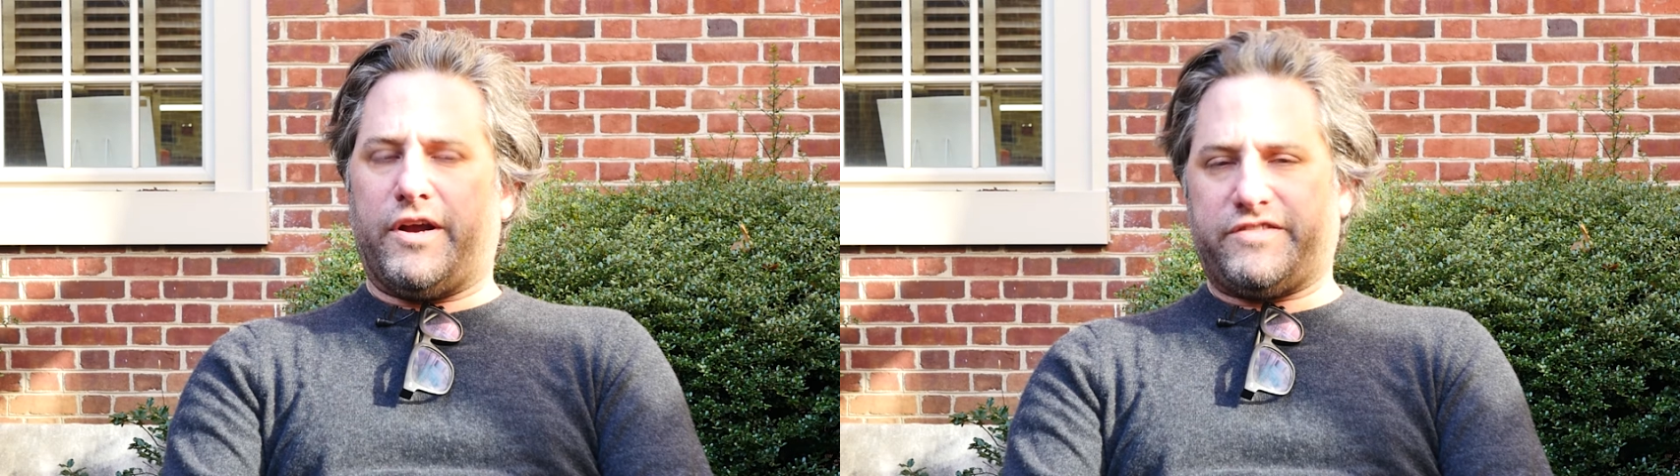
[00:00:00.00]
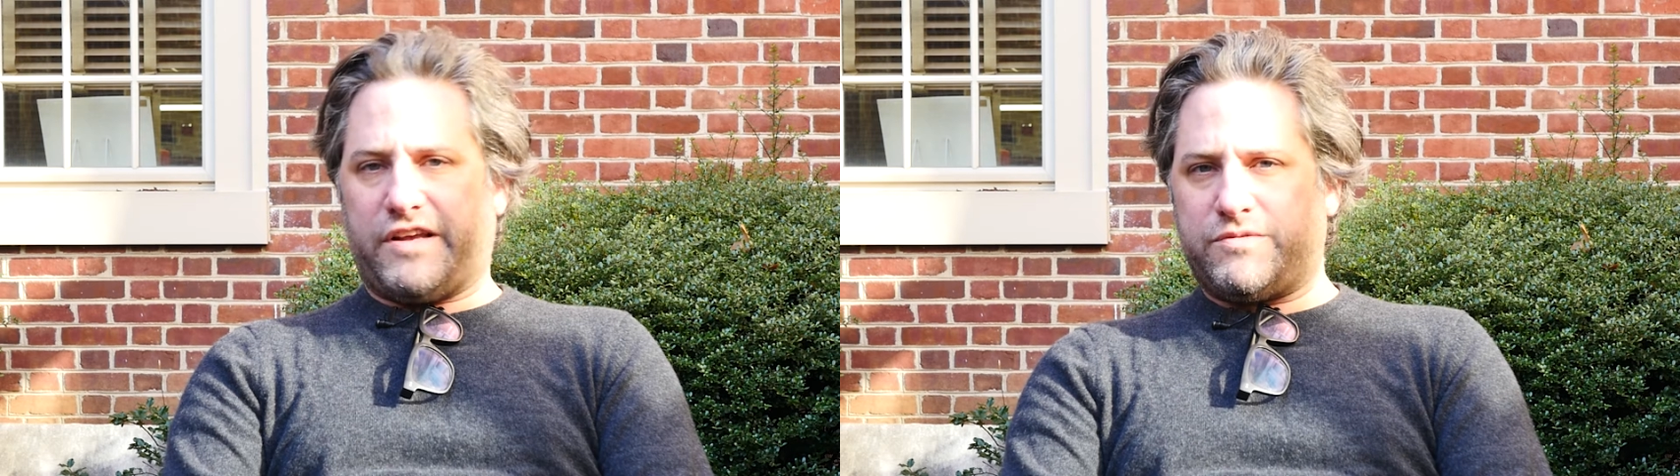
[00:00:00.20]

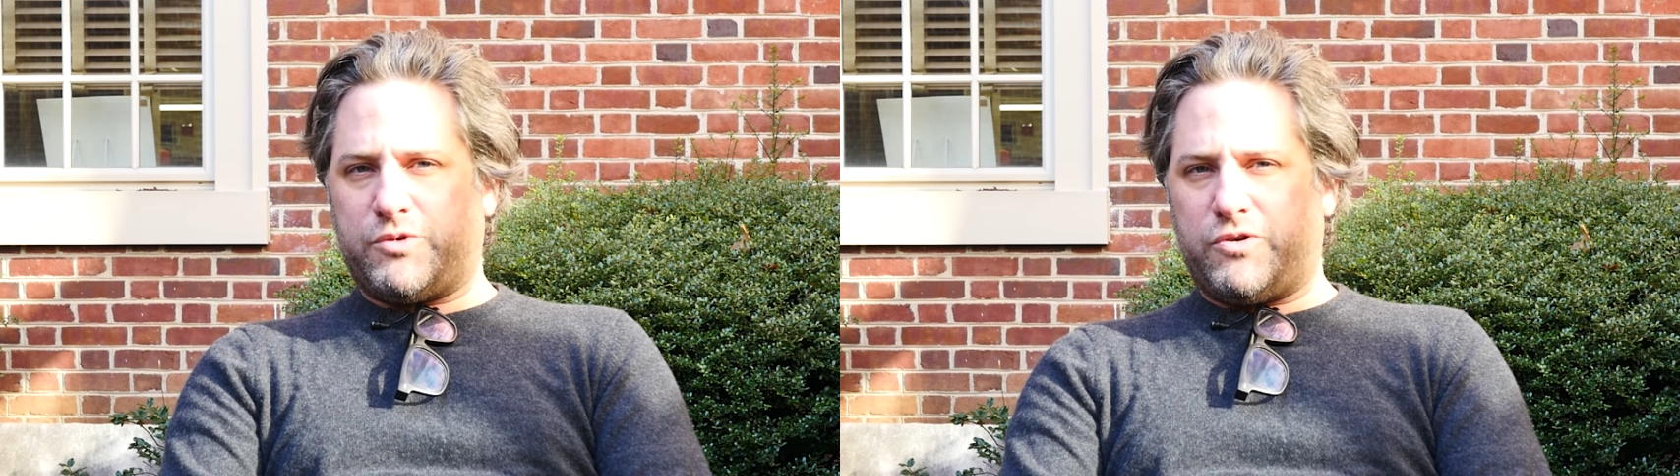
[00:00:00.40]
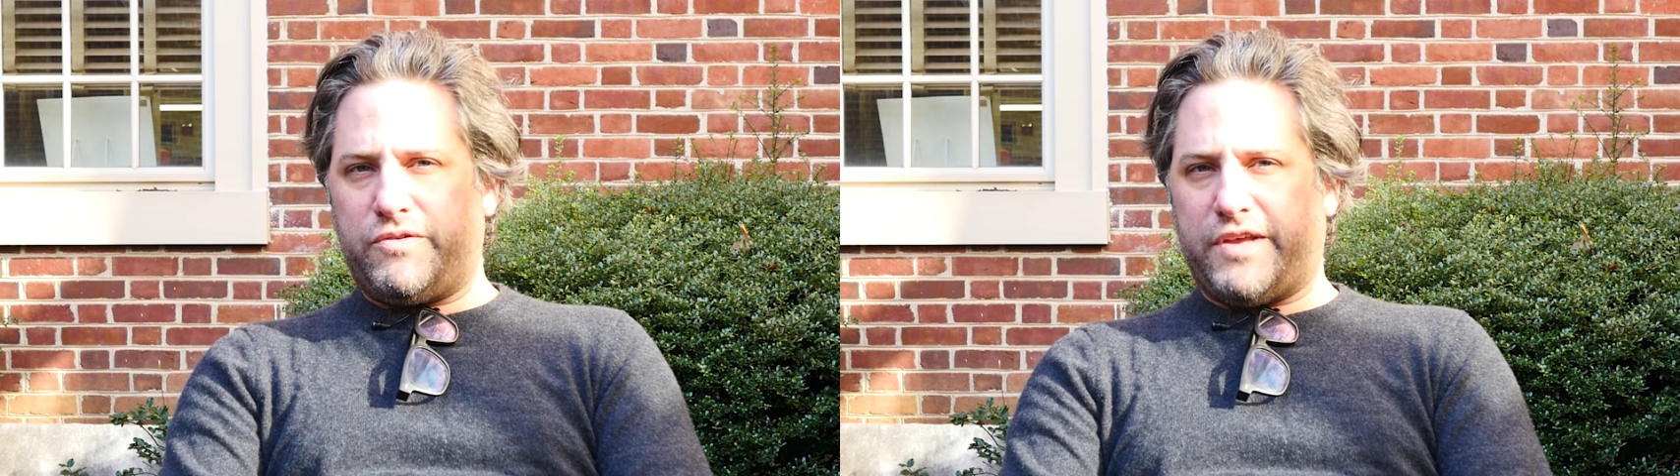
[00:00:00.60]

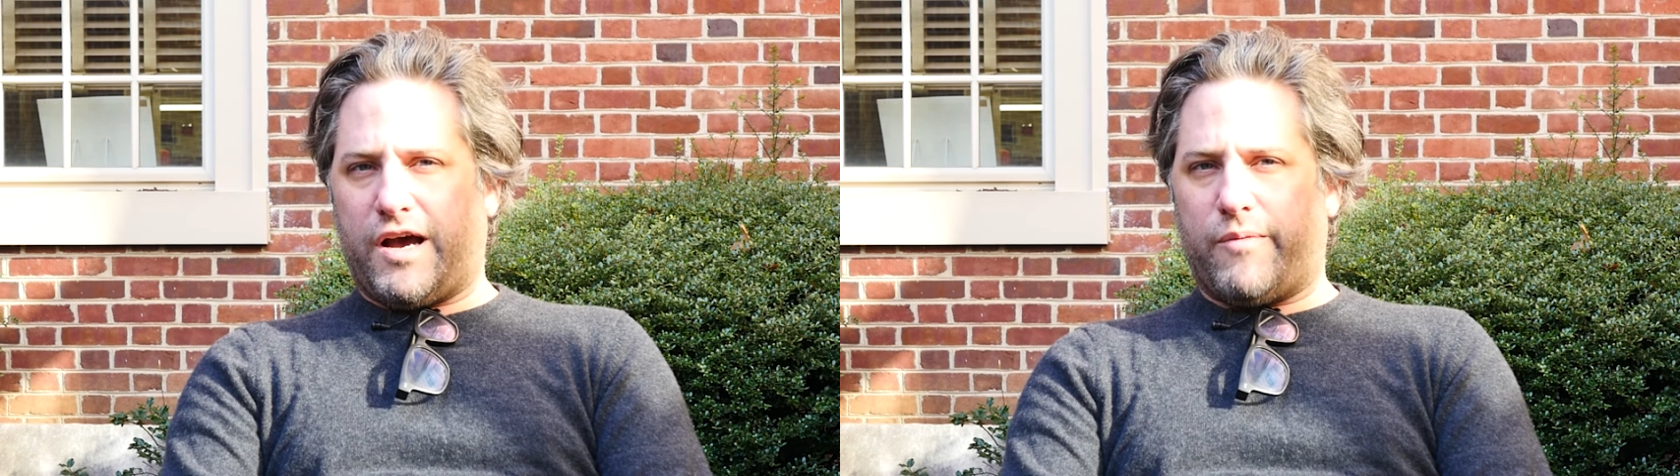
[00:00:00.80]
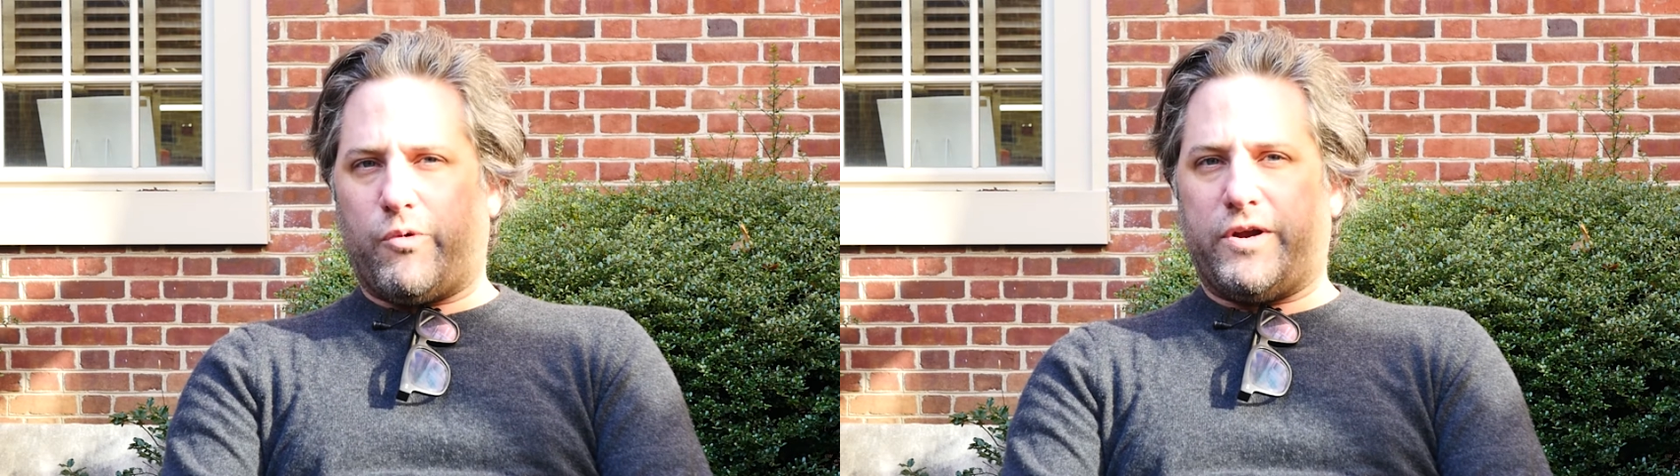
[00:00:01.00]
accessible, they
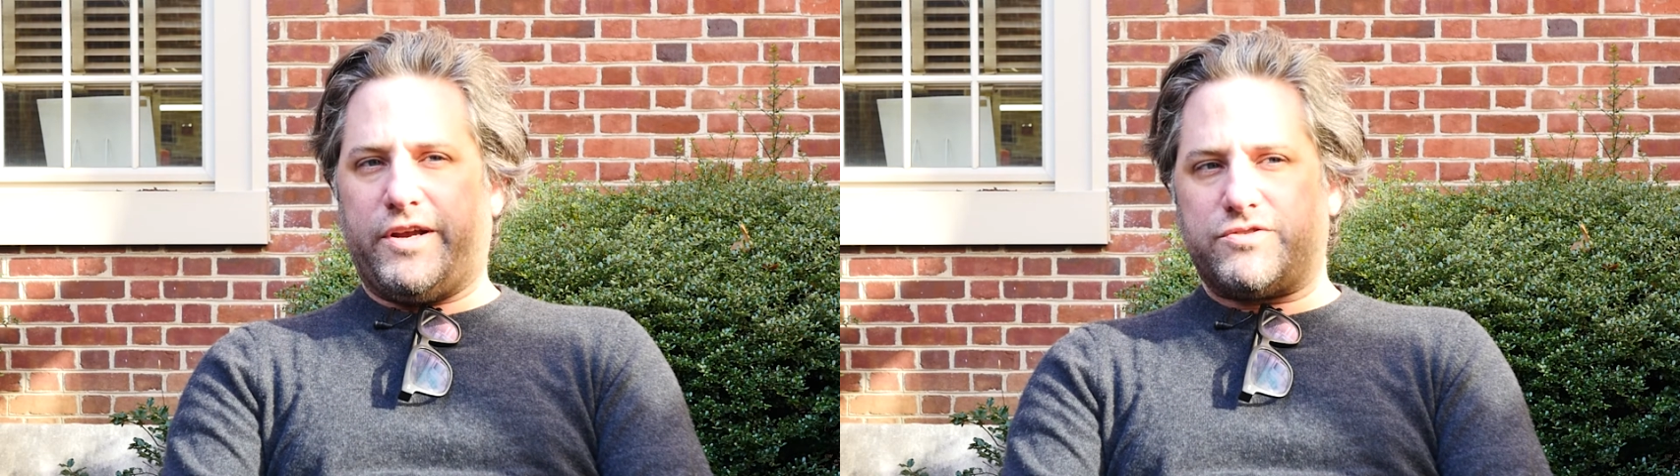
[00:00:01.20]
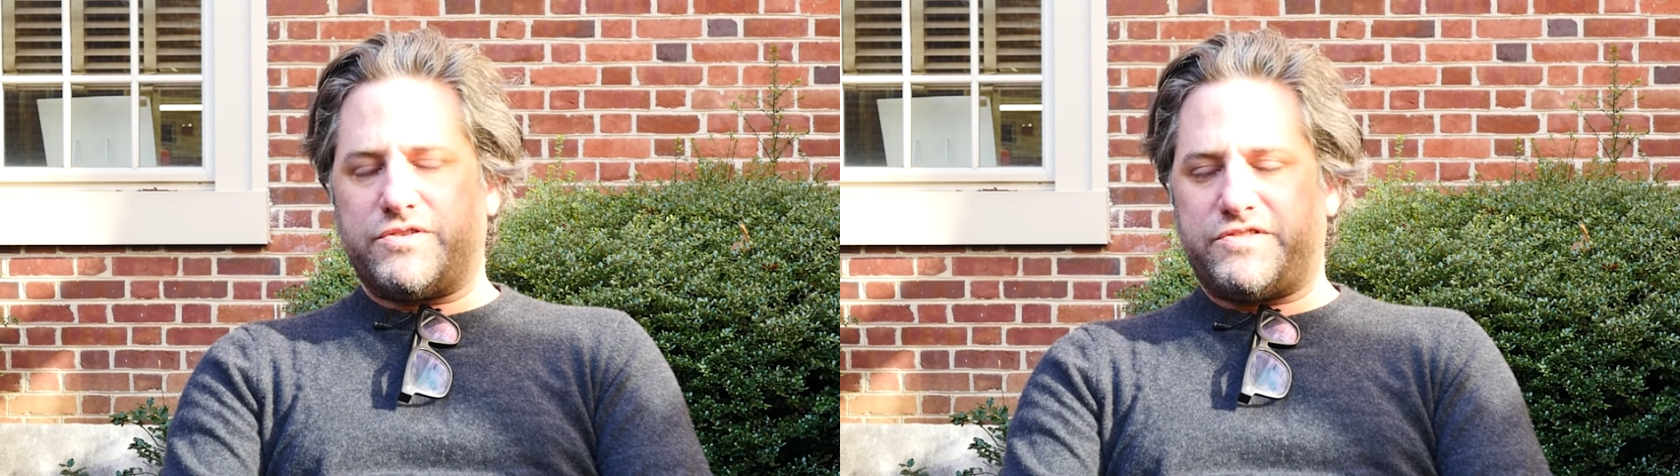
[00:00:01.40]
got more
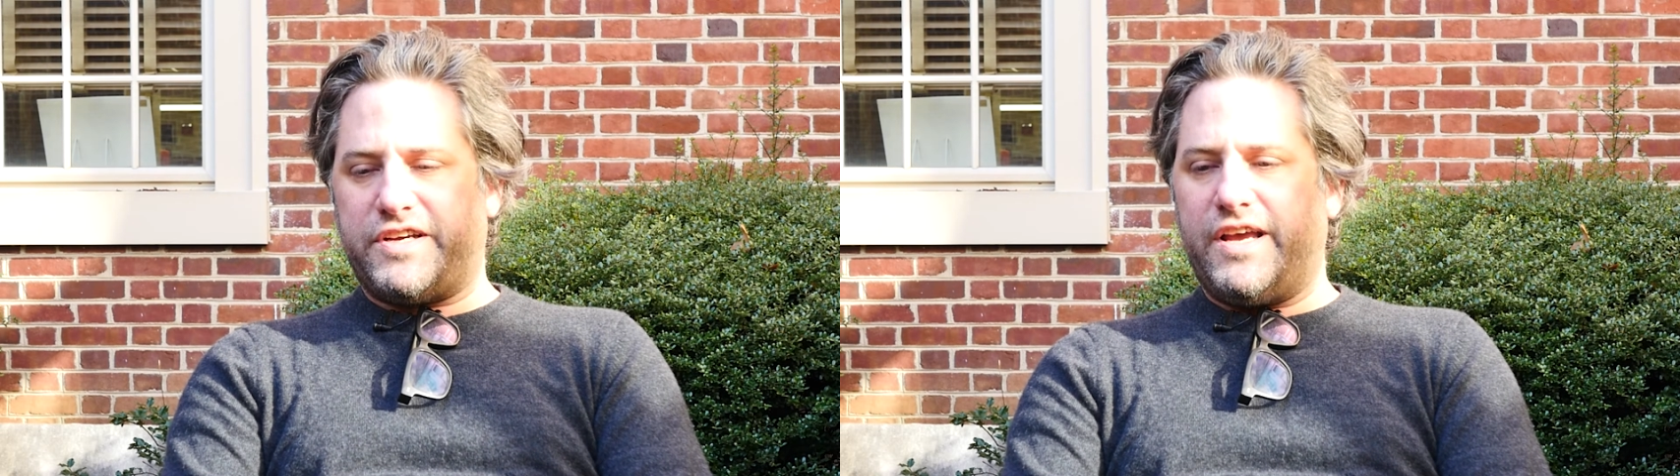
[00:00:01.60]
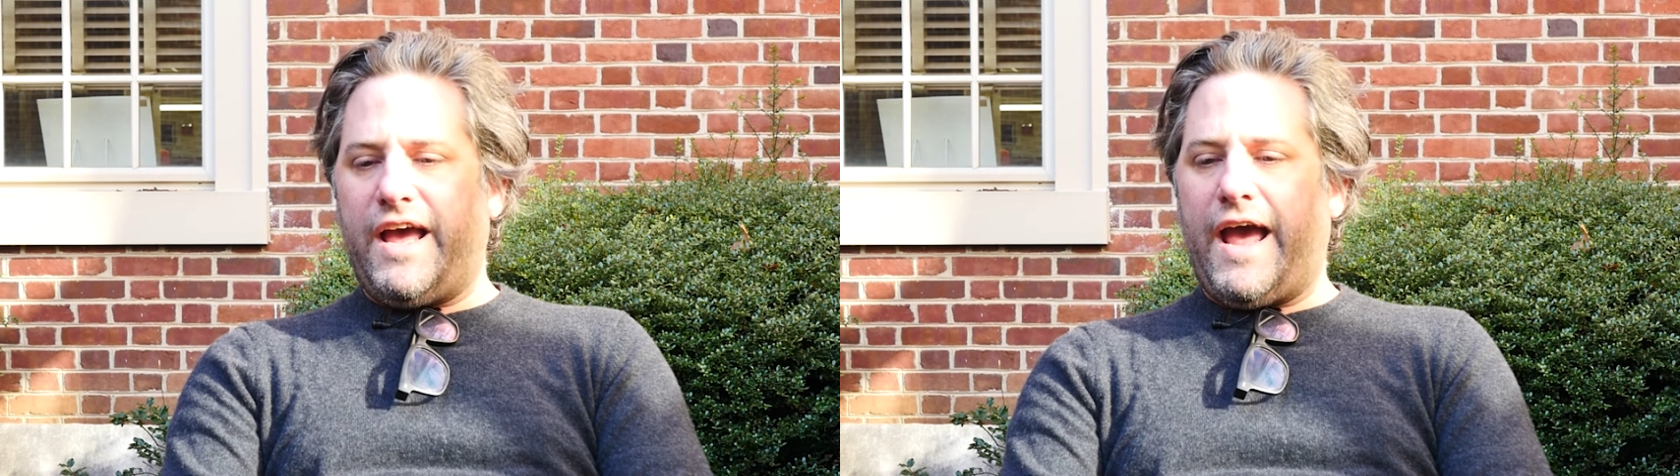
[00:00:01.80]
interesting,